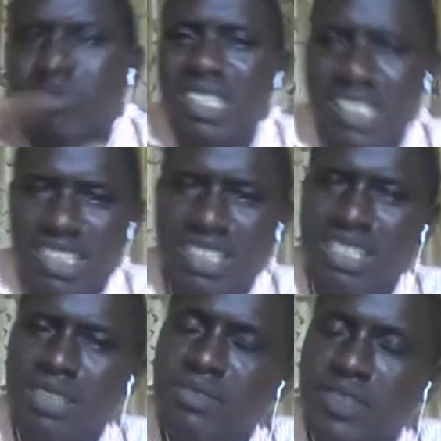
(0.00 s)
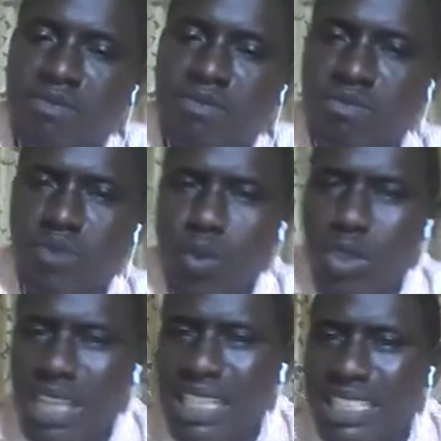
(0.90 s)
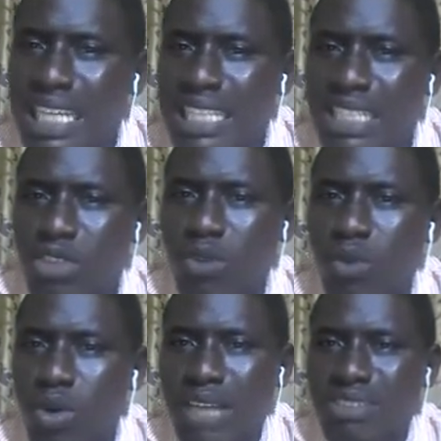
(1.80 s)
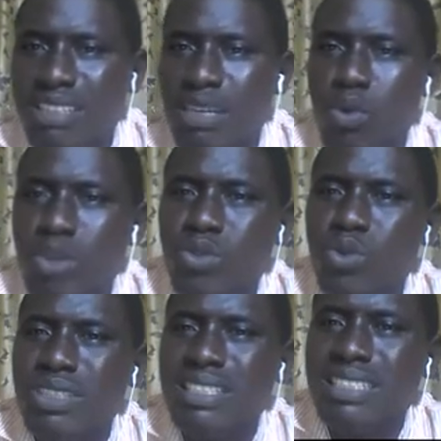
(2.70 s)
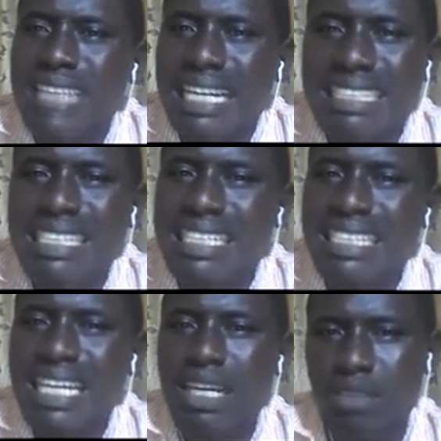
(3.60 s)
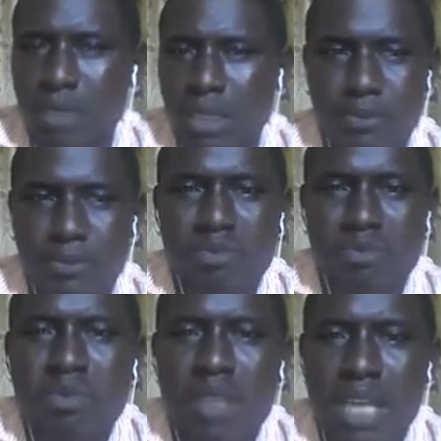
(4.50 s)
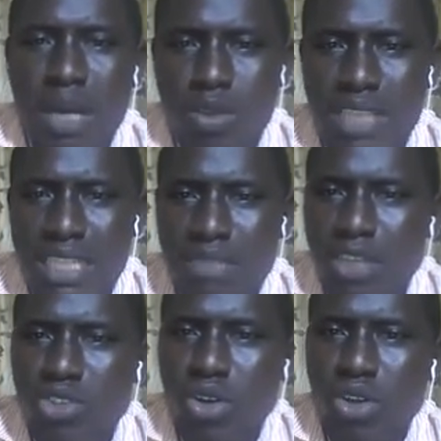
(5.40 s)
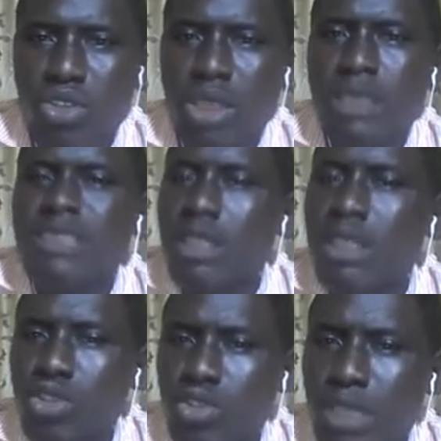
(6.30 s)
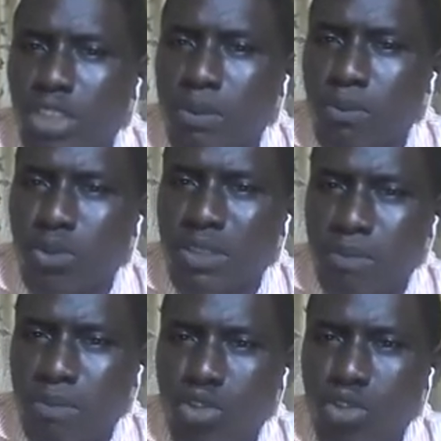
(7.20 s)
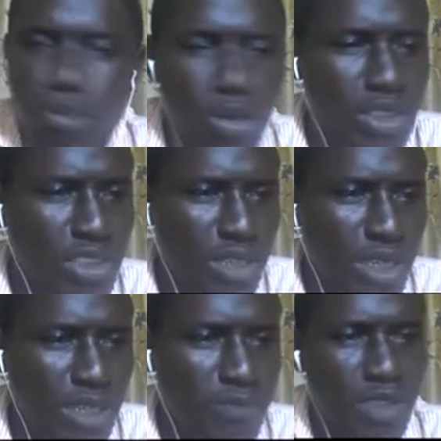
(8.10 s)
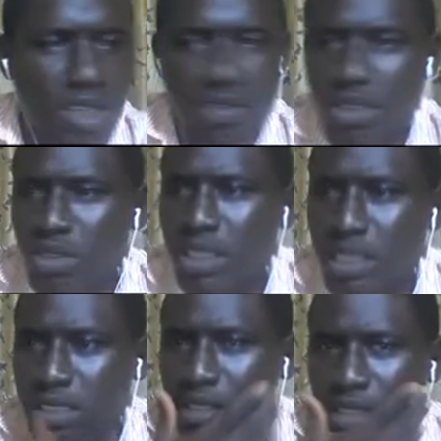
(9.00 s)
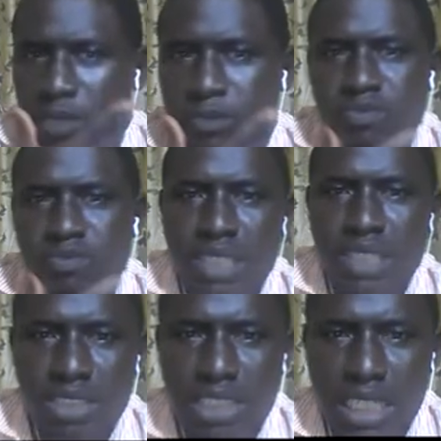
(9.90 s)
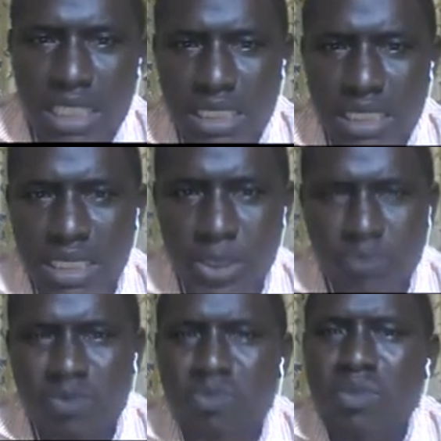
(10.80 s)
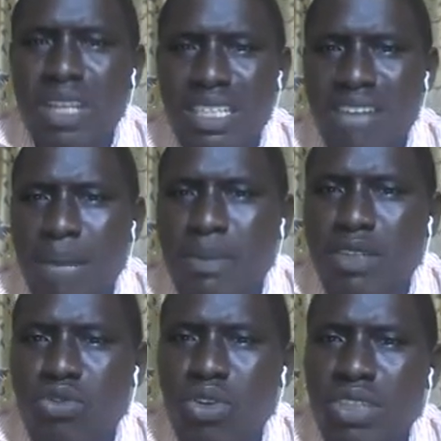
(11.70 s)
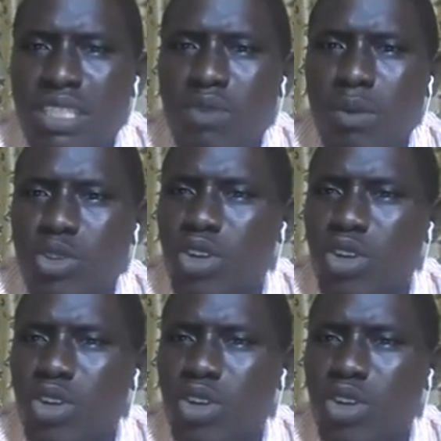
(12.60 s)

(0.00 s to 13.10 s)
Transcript: You say, what are the challenges of associated with taxing digital economy? And what are the measures that should be put in place to block these revenue leakages? Now, the challenges. The rapid growth in information